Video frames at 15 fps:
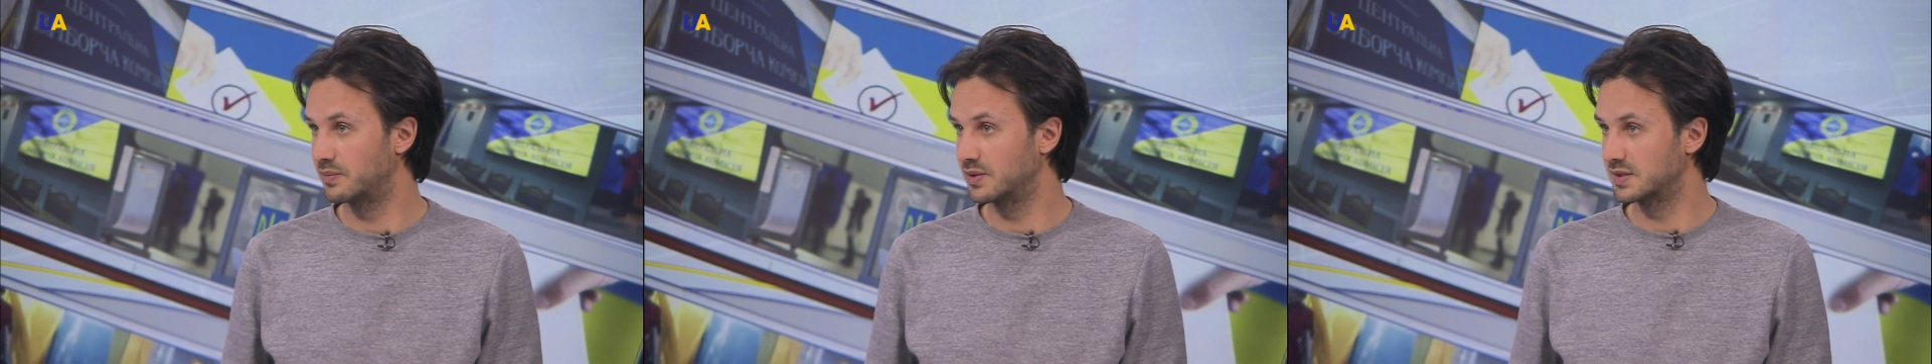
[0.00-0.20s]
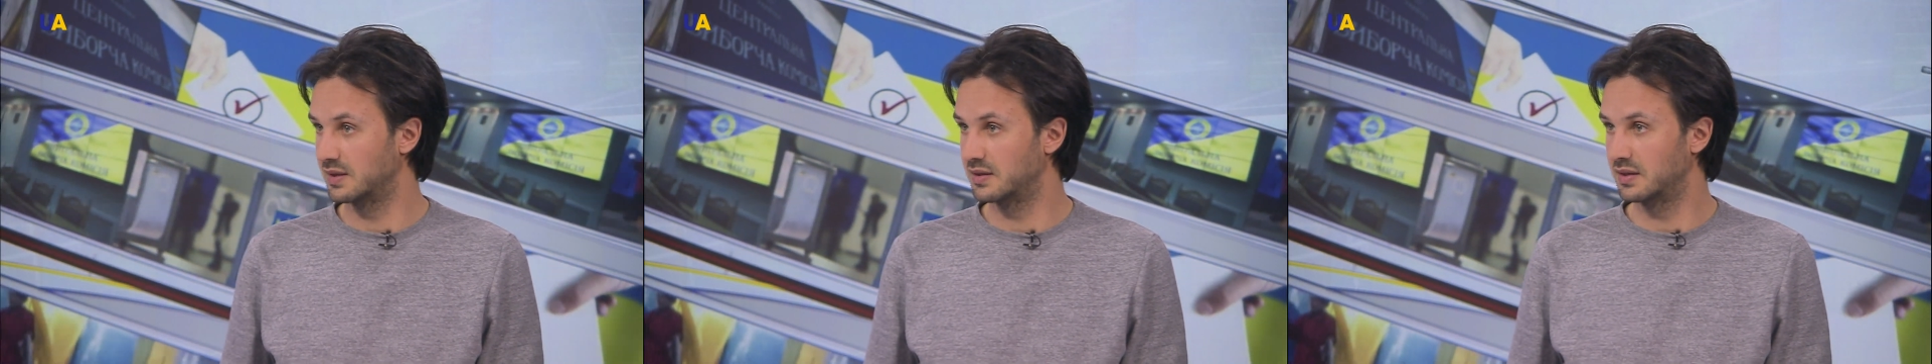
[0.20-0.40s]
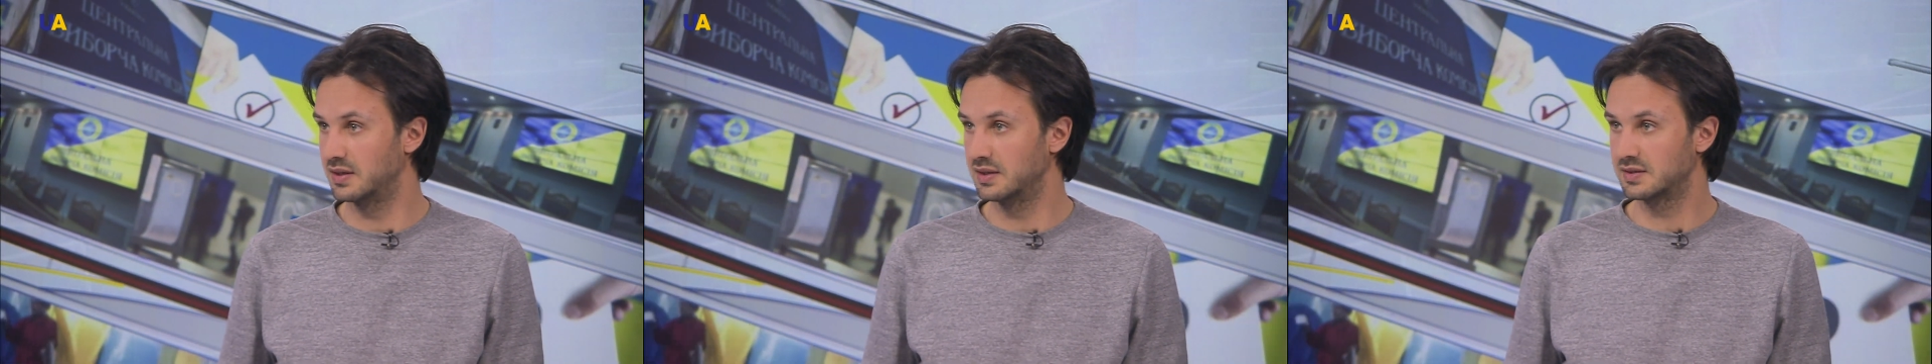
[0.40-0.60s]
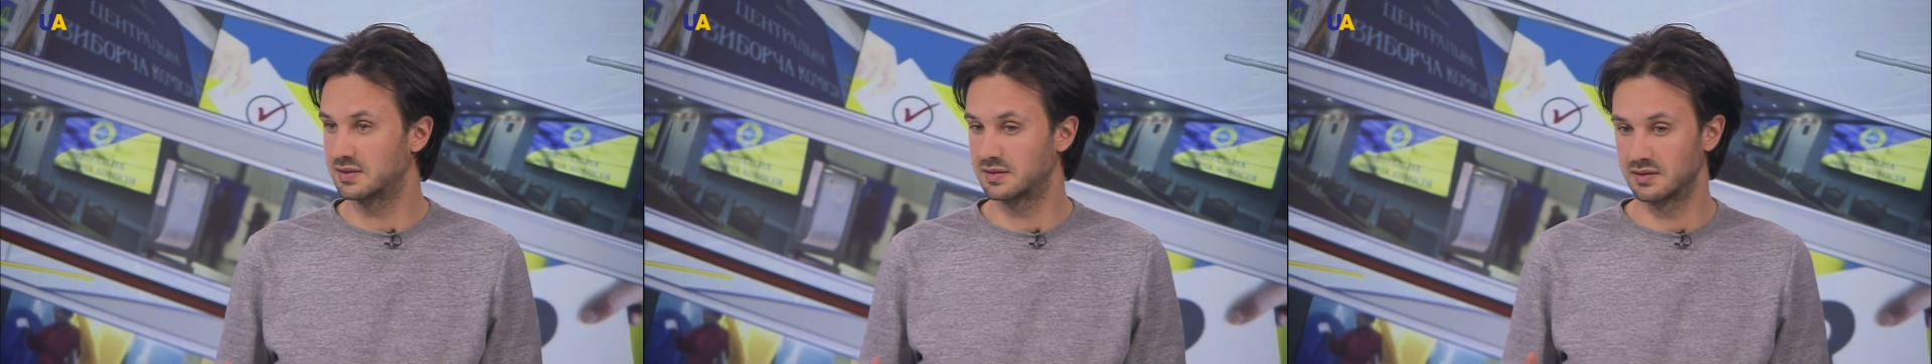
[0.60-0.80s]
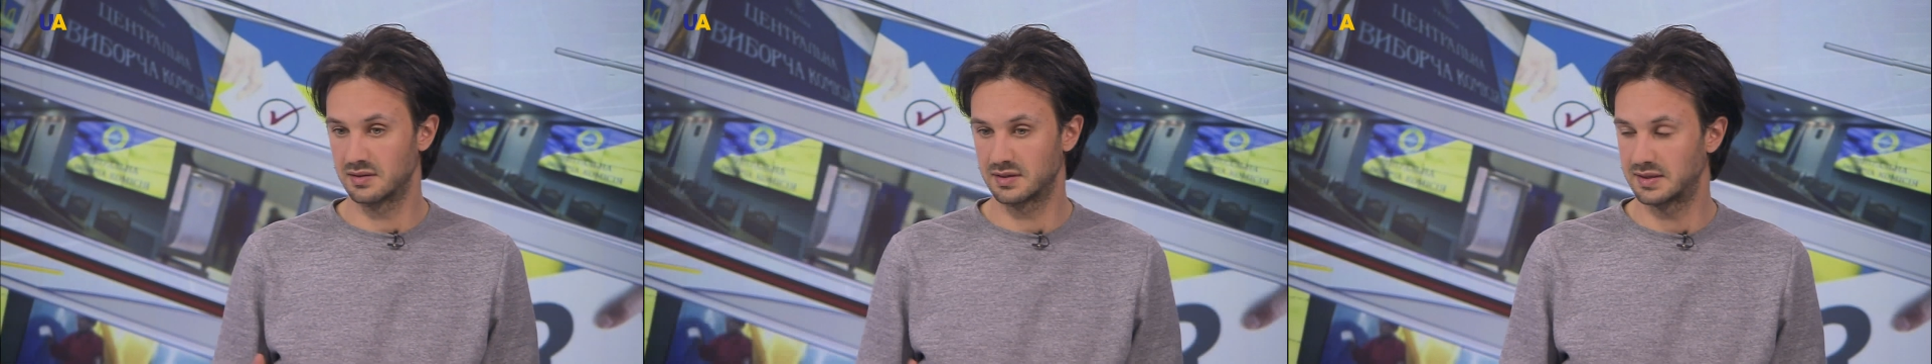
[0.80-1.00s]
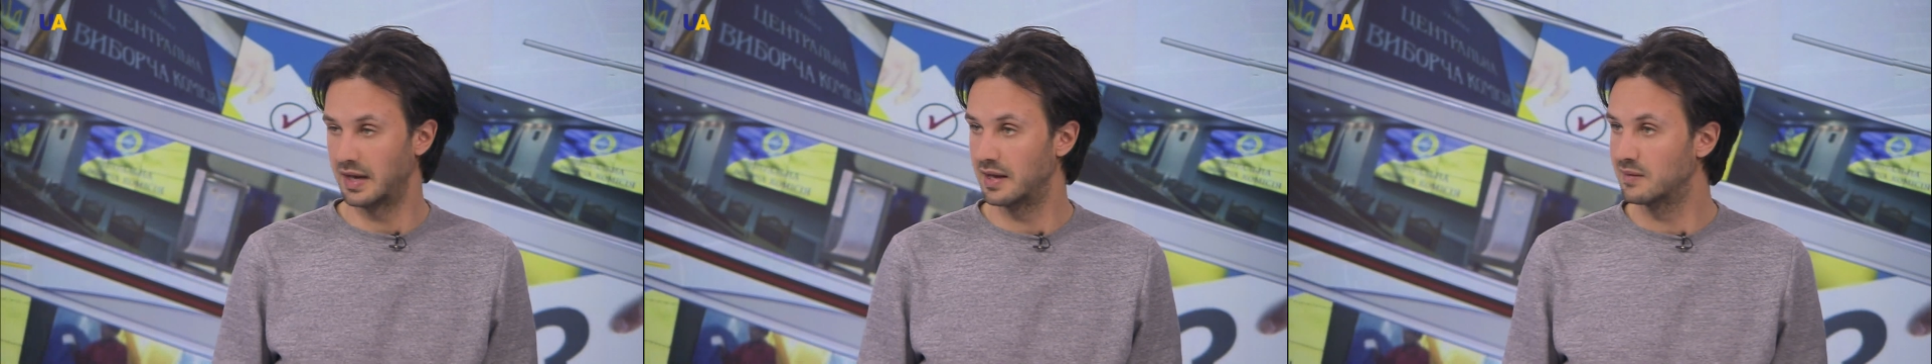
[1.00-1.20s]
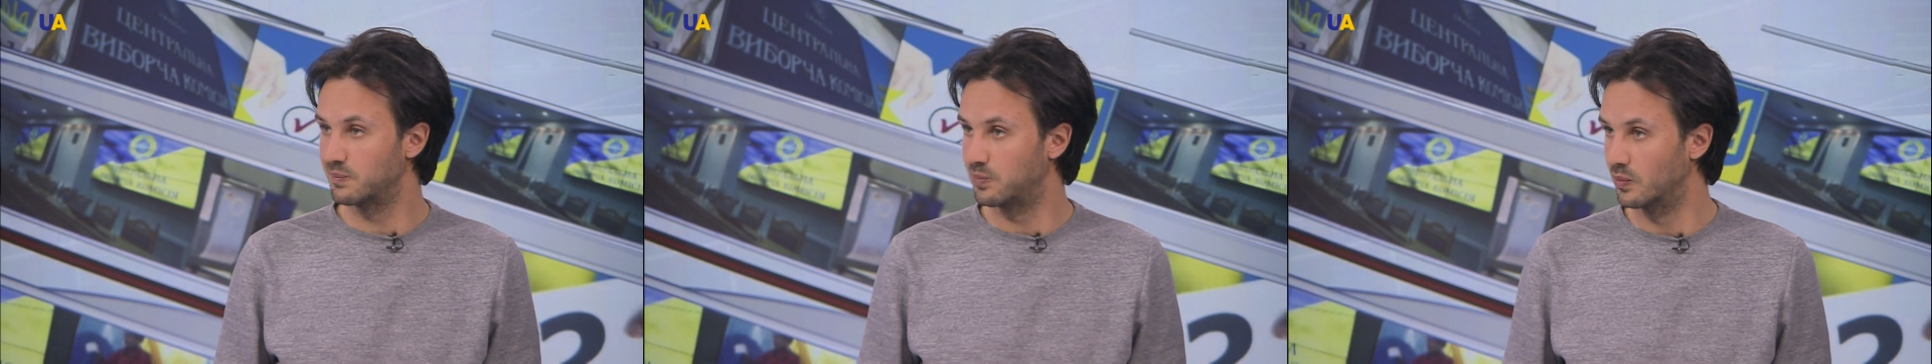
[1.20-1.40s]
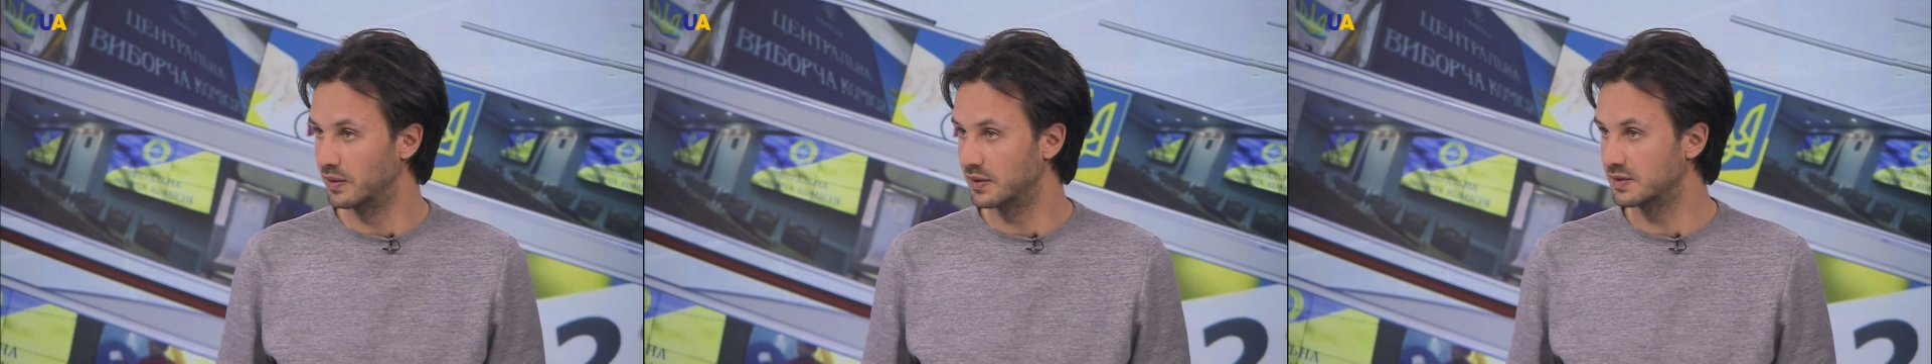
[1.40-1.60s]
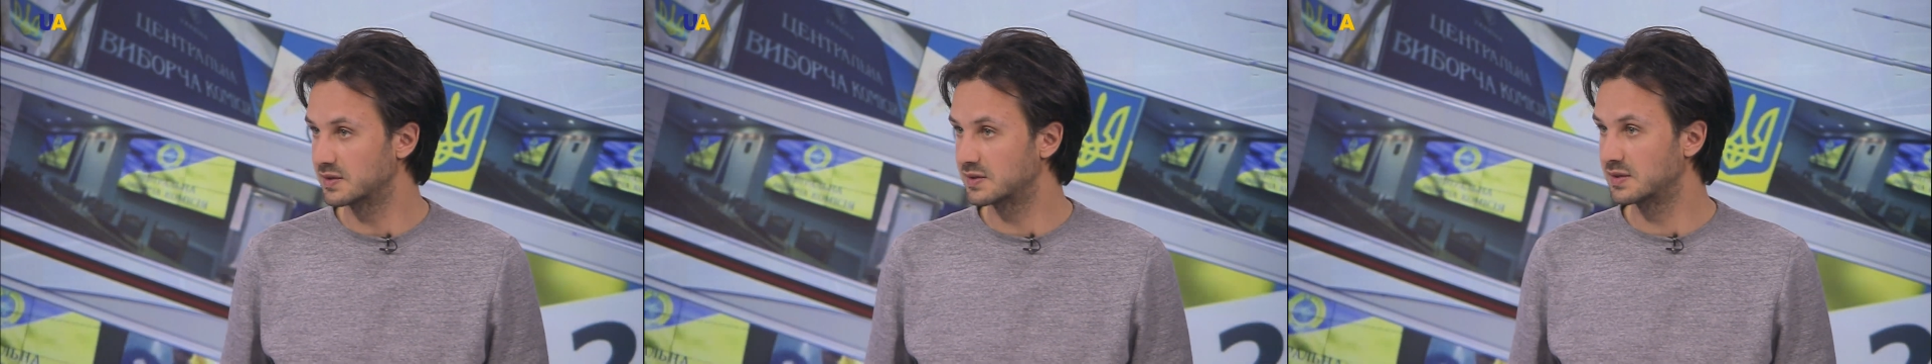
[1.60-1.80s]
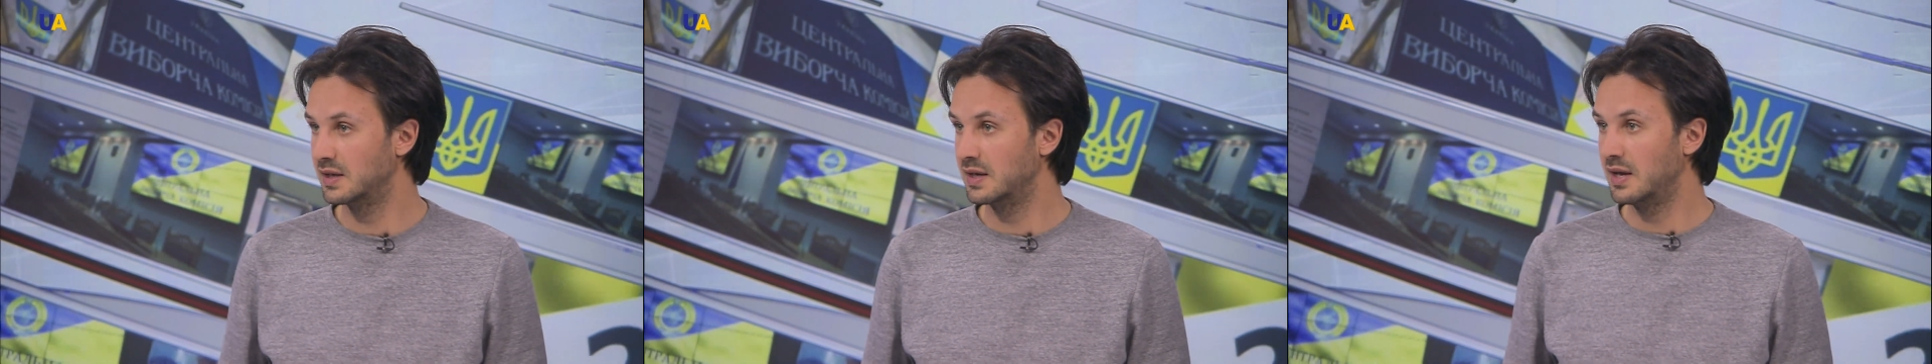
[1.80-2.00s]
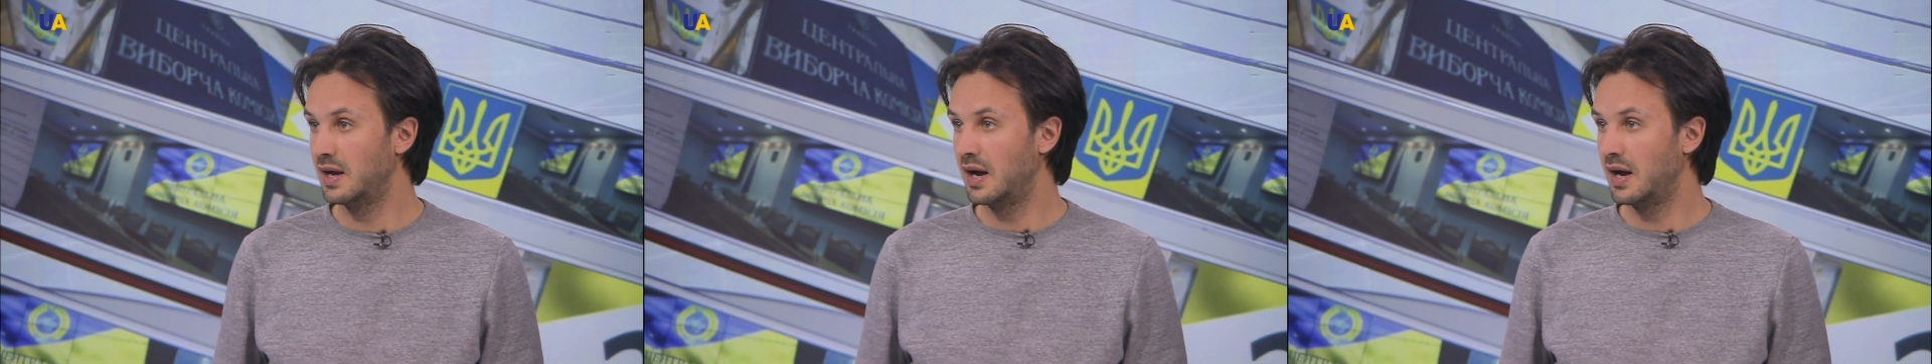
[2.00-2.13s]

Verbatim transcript: present his standpoints,